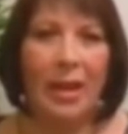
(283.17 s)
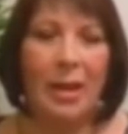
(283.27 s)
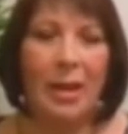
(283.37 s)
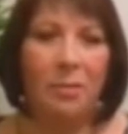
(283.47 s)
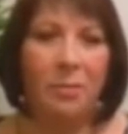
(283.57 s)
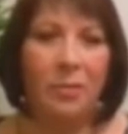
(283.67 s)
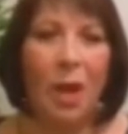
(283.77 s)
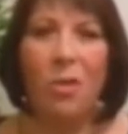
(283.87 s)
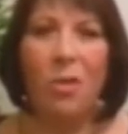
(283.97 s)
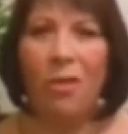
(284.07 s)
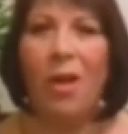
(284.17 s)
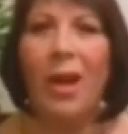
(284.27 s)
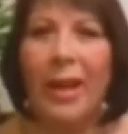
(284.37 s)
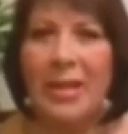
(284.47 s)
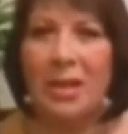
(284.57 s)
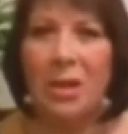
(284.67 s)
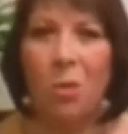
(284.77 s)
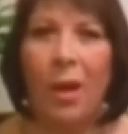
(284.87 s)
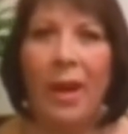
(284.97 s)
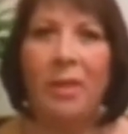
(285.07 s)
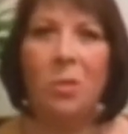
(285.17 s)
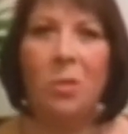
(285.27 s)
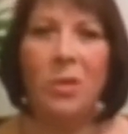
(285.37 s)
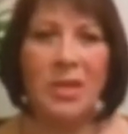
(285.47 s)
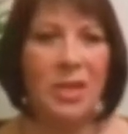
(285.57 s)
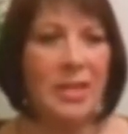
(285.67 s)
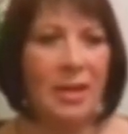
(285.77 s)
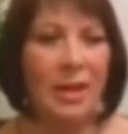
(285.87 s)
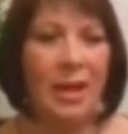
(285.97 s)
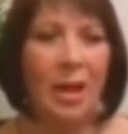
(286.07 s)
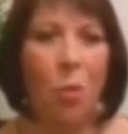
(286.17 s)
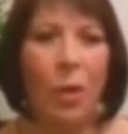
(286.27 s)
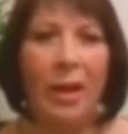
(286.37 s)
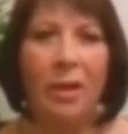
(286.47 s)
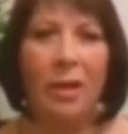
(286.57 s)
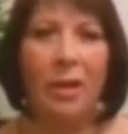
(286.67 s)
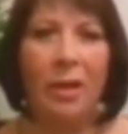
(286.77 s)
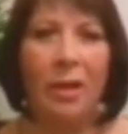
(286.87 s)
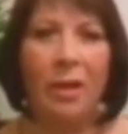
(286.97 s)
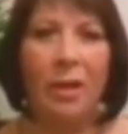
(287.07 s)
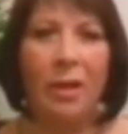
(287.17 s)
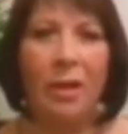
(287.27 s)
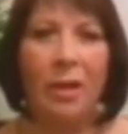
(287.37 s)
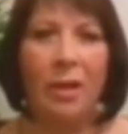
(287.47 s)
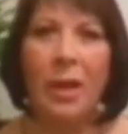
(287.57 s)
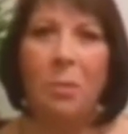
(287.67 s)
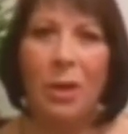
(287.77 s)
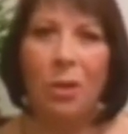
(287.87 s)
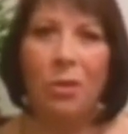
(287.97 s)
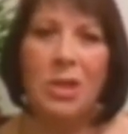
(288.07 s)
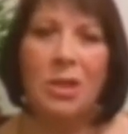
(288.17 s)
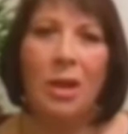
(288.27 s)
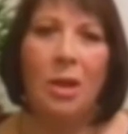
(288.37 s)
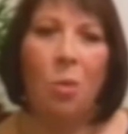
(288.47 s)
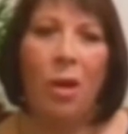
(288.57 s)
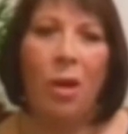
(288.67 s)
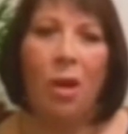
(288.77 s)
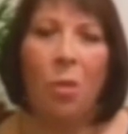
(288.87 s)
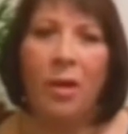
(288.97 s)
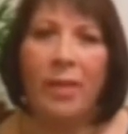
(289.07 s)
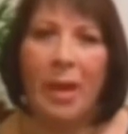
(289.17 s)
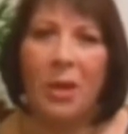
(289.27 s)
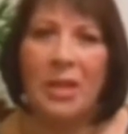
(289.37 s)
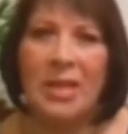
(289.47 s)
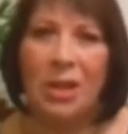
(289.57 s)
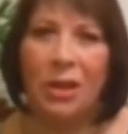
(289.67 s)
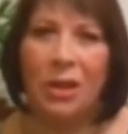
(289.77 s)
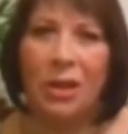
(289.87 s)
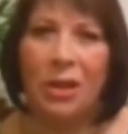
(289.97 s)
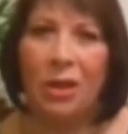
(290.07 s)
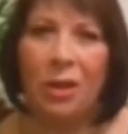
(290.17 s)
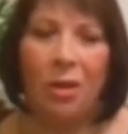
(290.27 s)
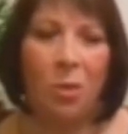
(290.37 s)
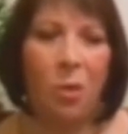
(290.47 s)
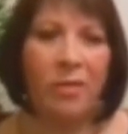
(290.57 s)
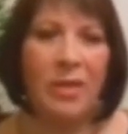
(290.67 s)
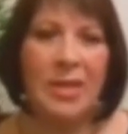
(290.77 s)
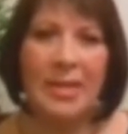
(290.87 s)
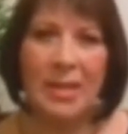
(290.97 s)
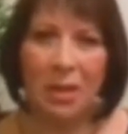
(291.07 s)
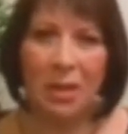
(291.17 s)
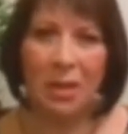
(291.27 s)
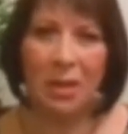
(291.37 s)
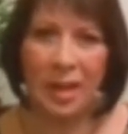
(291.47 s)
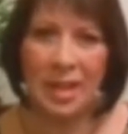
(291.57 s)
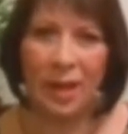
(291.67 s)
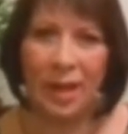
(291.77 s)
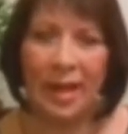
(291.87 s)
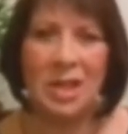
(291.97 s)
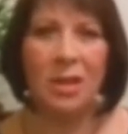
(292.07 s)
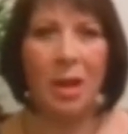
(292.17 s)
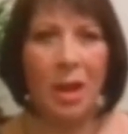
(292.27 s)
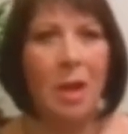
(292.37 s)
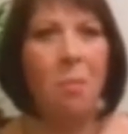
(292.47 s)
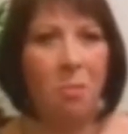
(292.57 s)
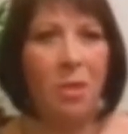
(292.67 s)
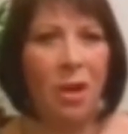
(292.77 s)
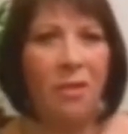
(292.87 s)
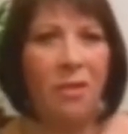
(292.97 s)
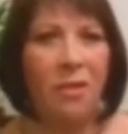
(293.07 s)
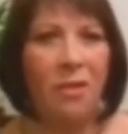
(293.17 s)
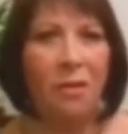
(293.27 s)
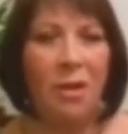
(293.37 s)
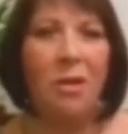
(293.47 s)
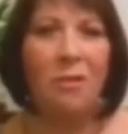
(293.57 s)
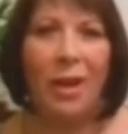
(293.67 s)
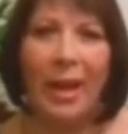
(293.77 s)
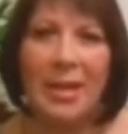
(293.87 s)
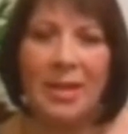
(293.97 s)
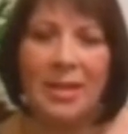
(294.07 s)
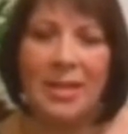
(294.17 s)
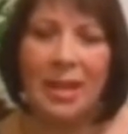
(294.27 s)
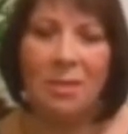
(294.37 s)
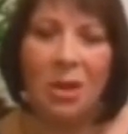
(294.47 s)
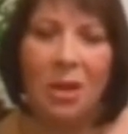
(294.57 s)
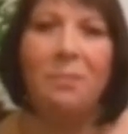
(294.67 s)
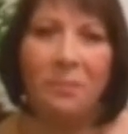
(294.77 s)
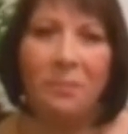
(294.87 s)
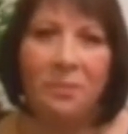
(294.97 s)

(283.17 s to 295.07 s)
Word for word: Um, I was violated in a way that was just a way of, of going beyond where I wanted that person to go. It wasn't a serious violation, but I felt very violated at the same time.